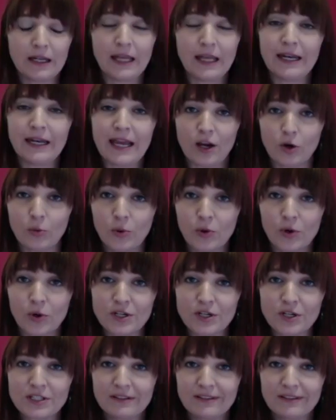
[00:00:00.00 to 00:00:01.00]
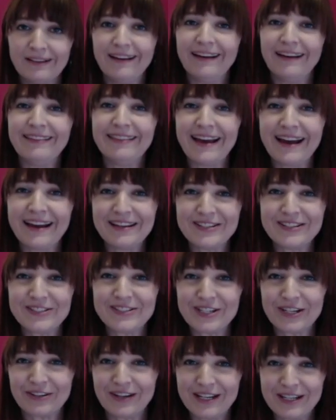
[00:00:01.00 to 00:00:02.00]
an airport, and that has
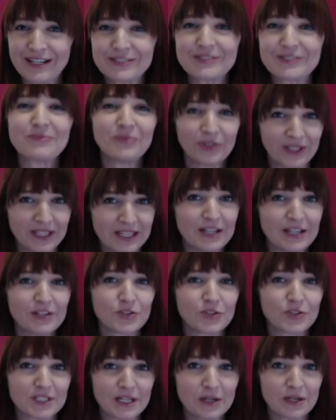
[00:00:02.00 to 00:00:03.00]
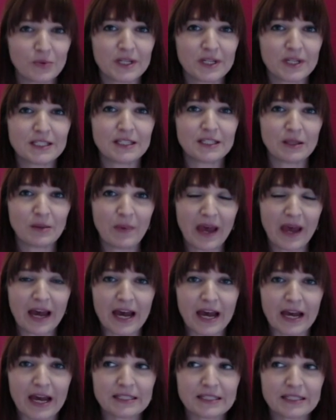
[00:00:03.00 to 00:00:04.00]
generated some really interesting ones in the
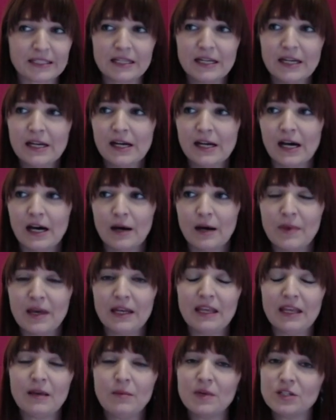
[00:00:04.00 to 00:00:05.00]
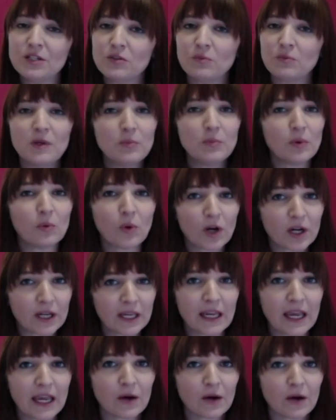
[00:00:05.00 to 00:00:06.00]
past. An image of people
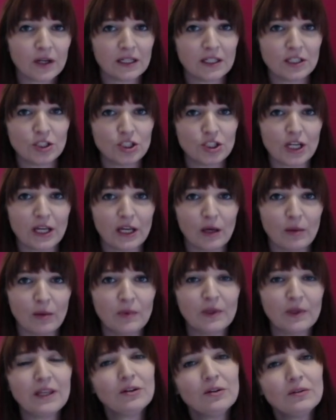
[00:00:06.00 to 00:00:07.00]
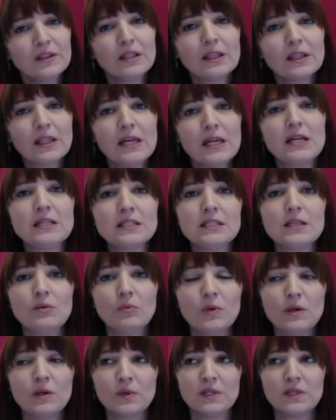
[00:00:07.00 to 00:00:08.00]
working out at a gym. You know, the things that
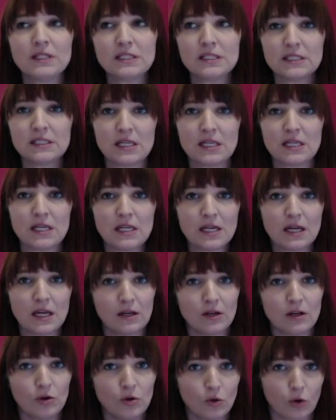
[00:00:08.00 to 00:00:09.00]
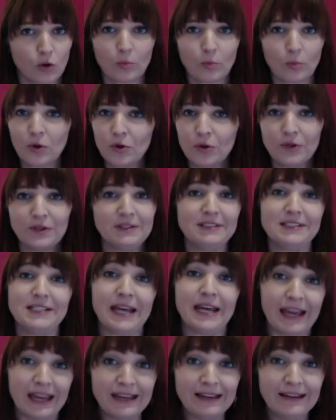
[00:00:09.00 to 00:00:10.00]
we would see in a normal
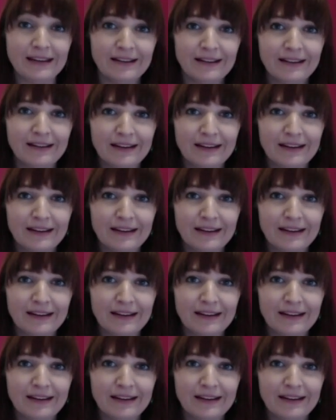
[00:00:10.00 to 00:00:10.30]
day.